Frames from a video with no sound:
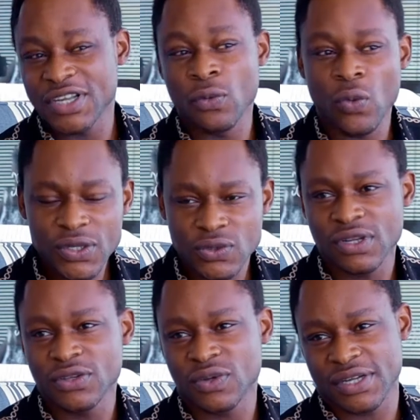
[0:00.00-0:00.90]
They want to
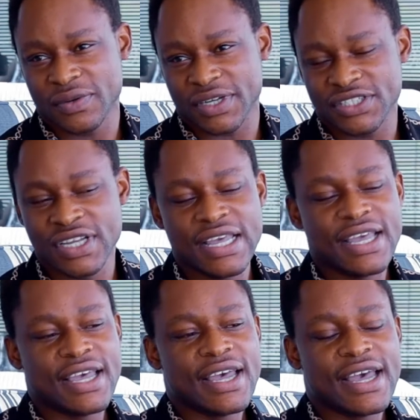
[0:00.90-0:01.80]
learn a new language.
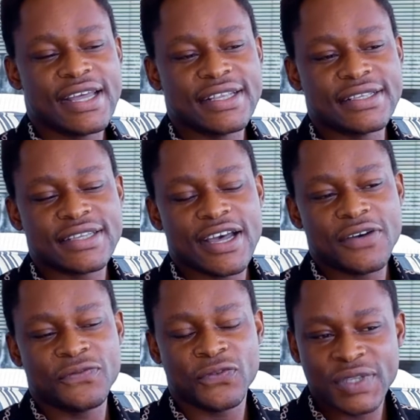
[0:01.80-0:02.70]
And
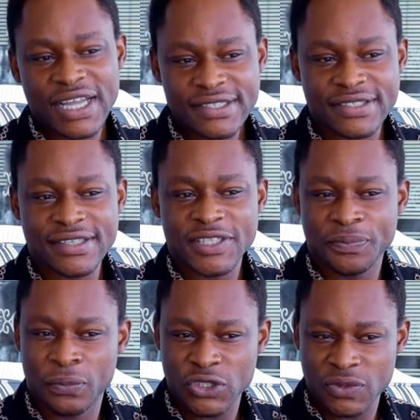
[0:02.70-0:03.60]
for that
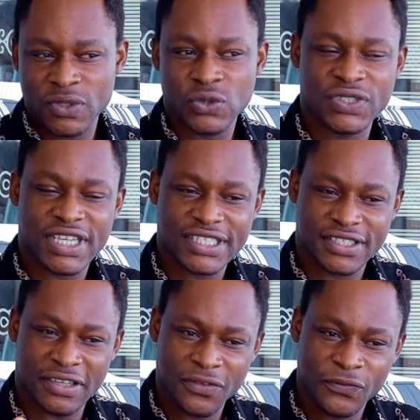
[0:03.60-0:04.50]
pushed me to just
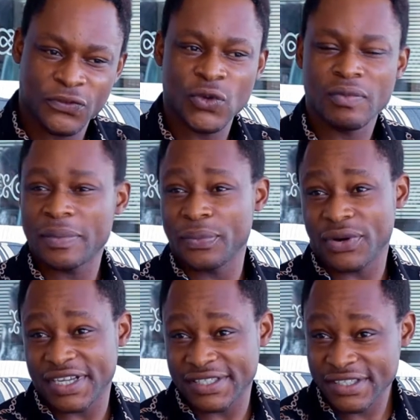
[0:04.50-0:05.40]
review my
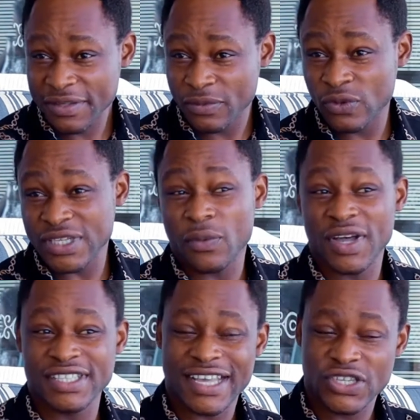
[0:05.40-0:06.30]
pricing, because I
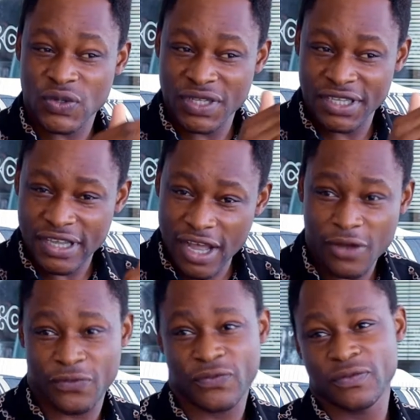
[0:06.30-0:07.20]
went actually
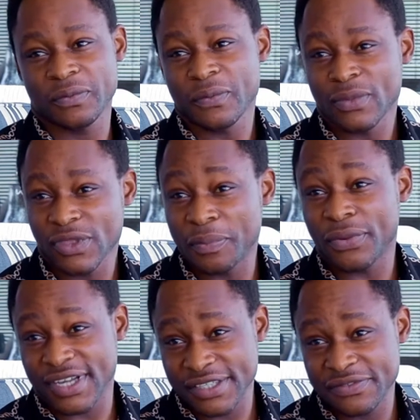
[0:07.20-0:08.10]
off the
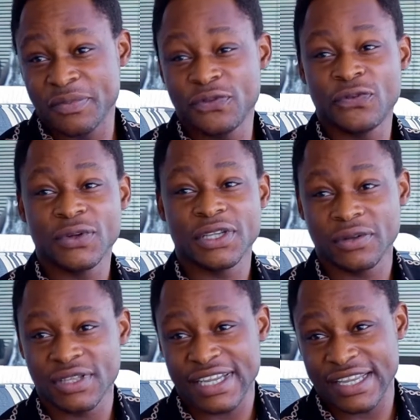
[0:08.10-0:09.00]
price before the
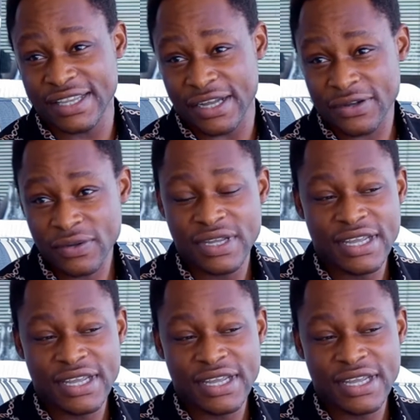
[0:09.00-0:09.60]
lockdown and now.